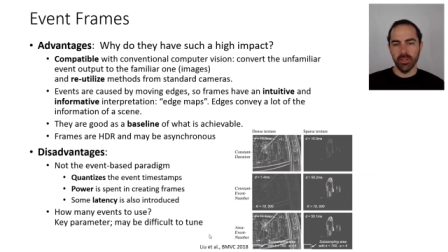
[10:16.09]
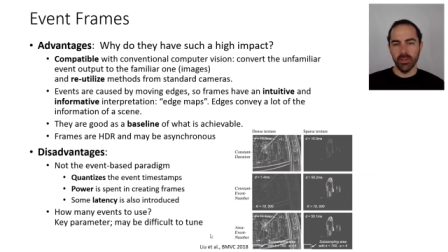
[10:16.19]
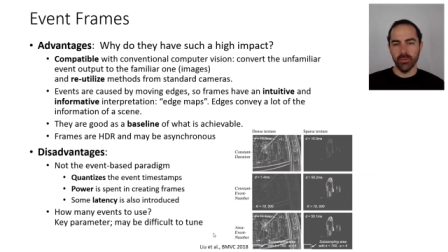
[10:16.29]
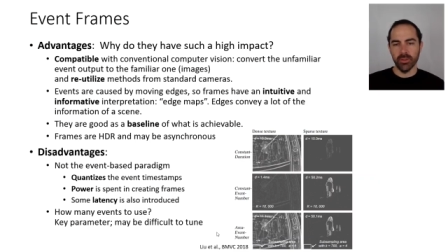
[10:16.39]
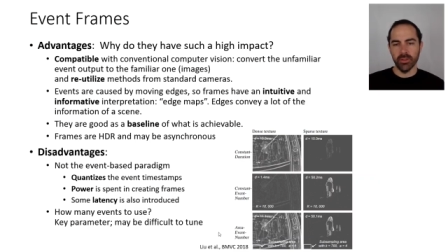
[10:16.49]

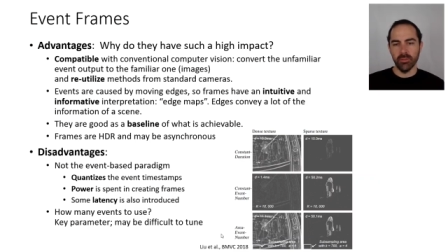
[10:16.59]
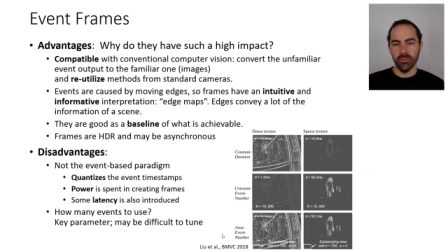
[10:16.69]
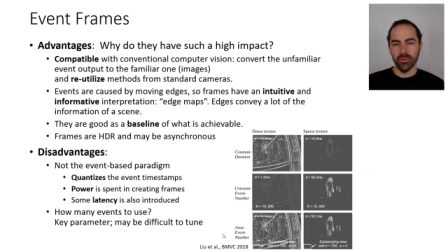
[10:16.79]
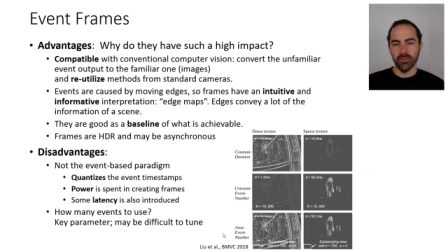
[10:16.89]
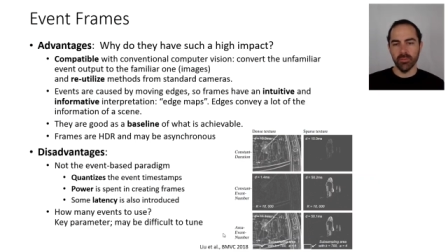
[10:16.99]
Liu and
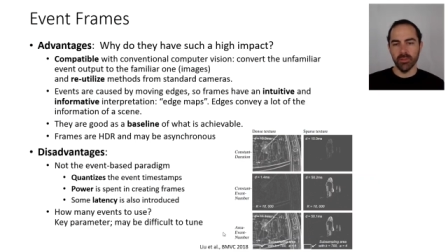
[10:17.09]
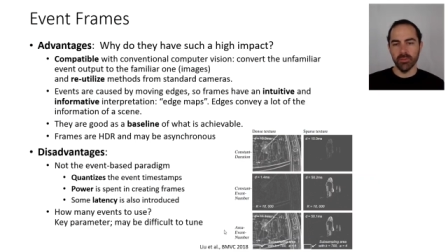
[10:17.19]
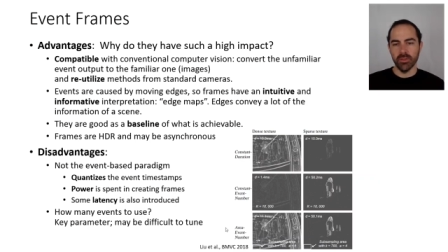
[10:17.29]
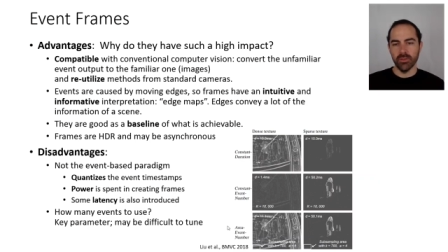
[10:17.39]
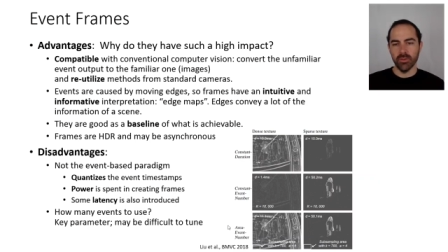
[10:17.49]
Delbruck in
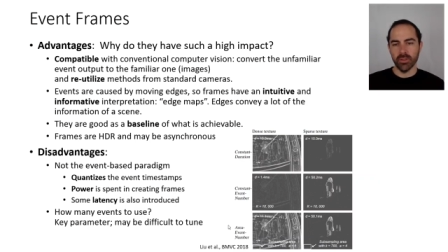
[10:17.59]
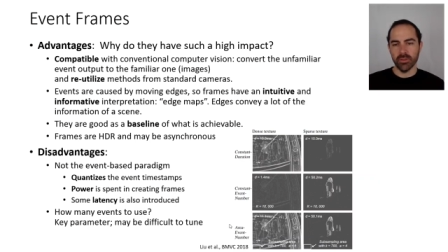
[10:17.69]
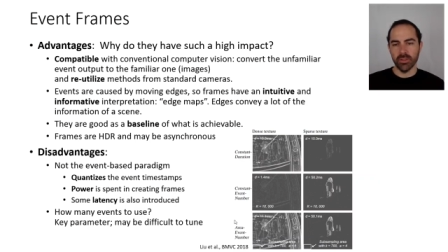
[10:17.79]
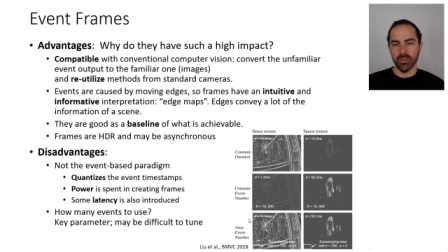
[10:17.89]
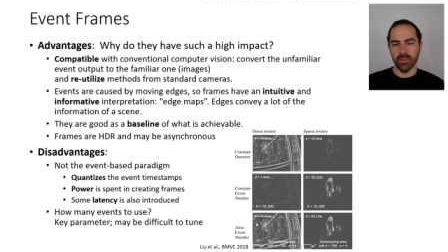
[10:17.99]
BMVC
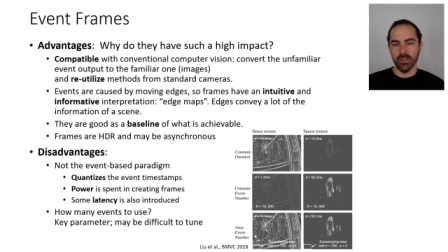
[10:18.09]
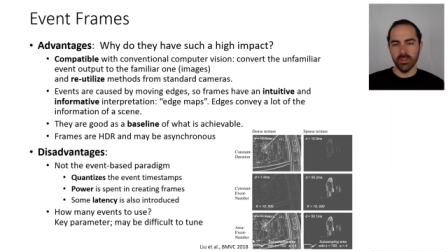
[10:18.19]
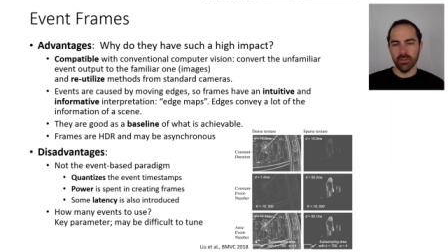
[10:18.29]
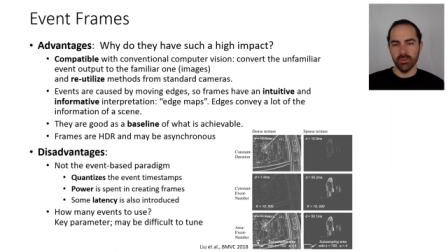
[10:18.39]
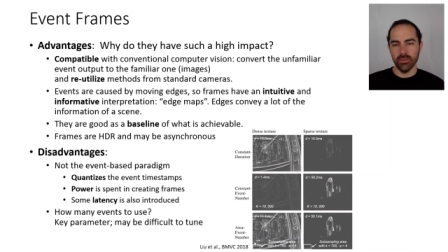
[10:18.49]
2018
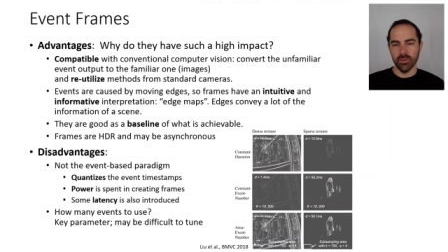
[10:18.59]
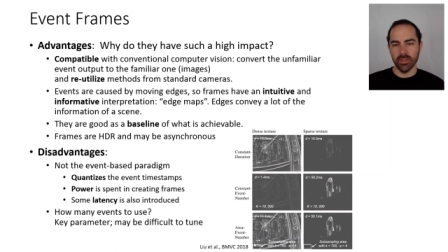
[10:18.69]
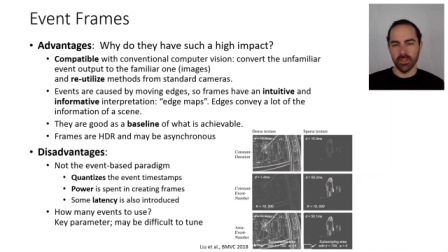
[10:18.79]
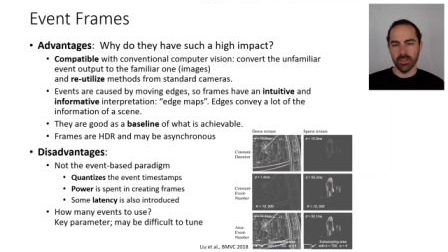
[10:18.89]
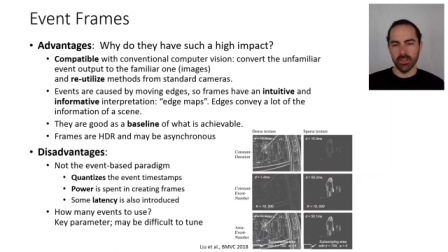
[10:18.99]
that you use
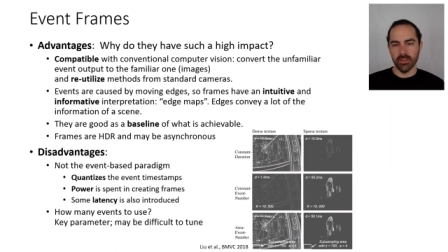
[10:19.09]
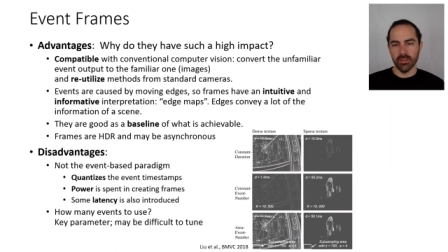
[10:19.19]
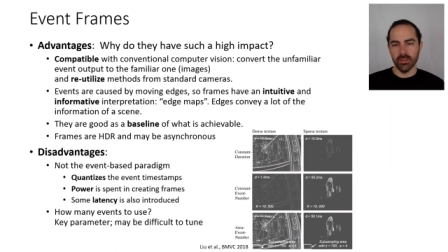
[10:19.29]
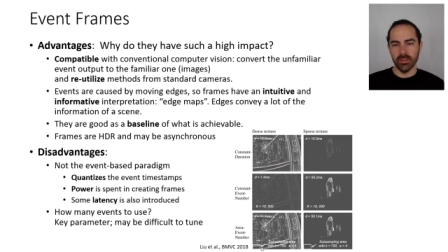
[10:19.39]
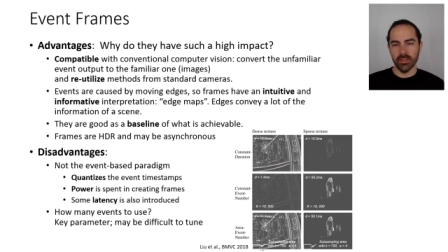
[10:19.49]
like
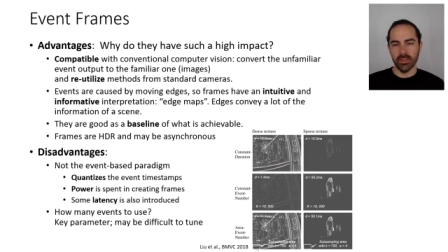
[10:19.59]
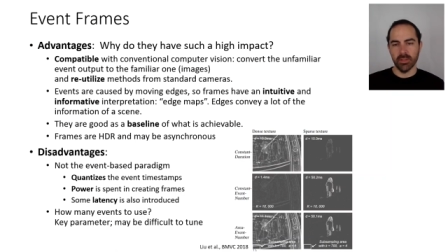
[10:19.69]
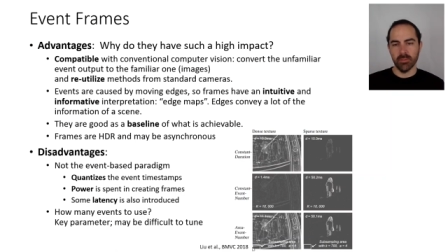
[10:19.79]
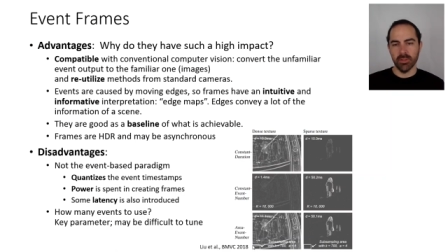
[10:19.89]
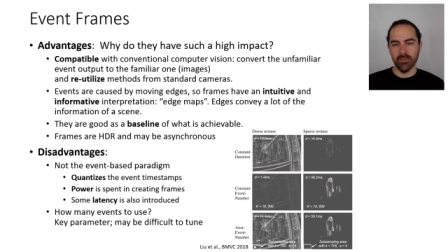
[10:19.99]
a, uh, an
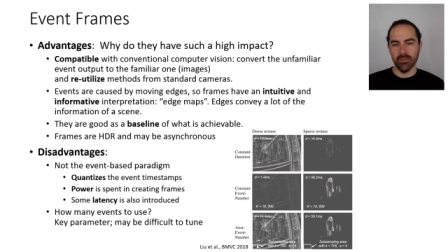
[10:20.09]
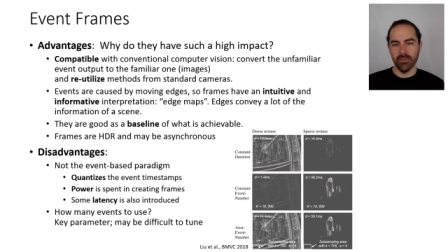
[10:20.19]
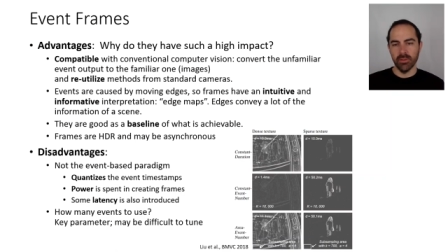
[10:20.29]
adaptive,